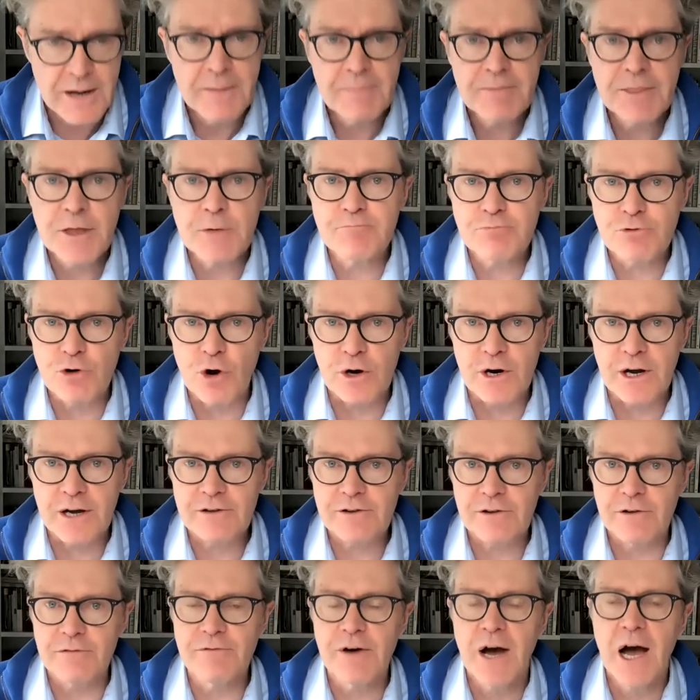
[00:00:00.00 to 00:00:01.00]
the product
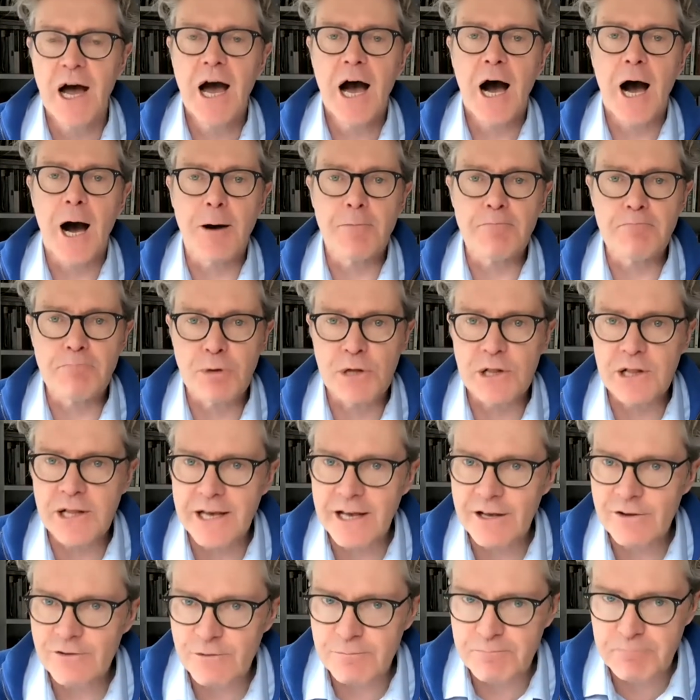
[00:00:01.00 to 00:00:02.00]
of humble
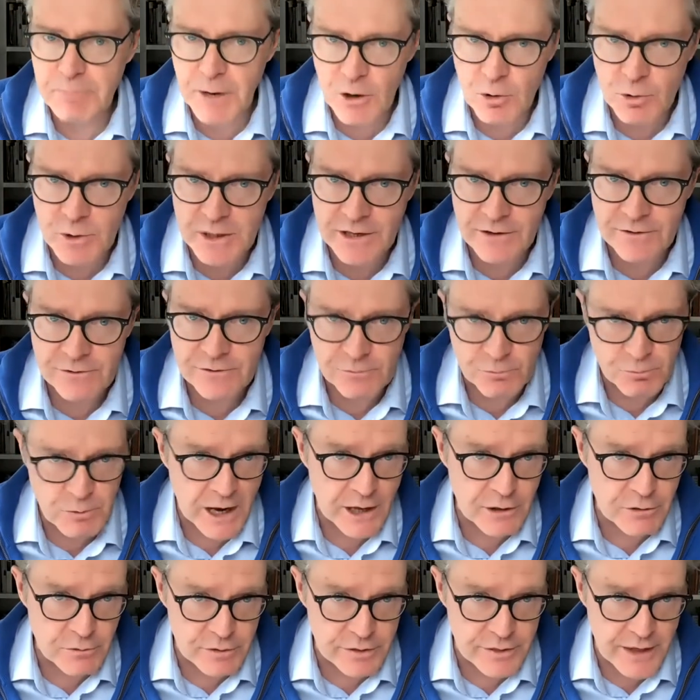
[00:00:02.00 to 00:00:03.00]
experience
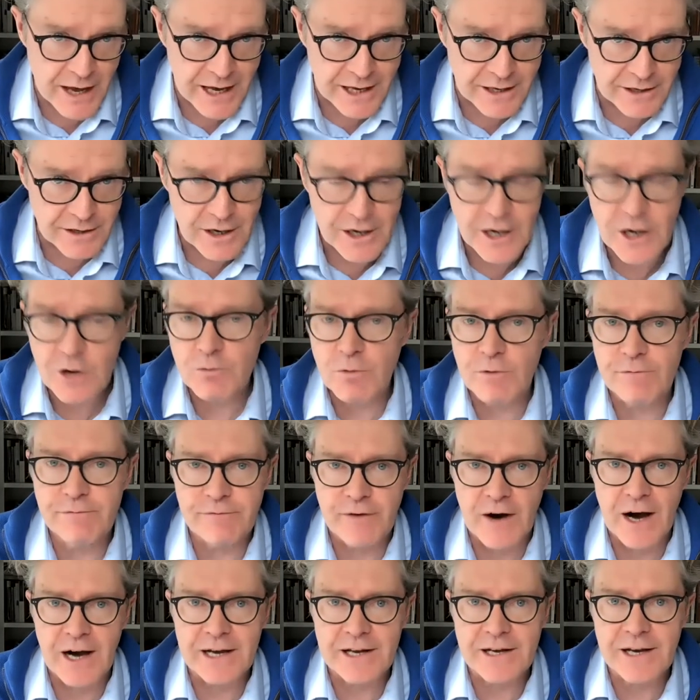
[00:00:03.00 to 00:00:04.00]
rather than
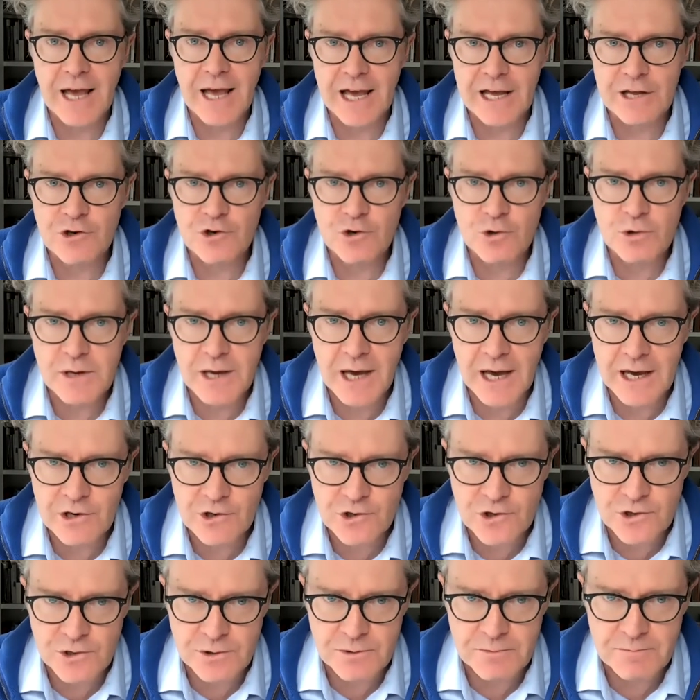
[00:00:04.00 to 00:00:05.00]
refined
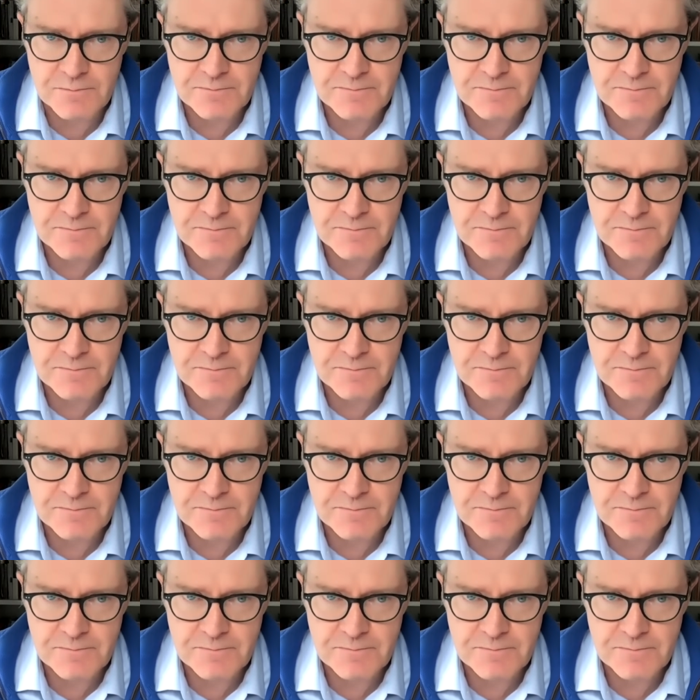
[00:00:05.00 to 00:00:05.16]
education.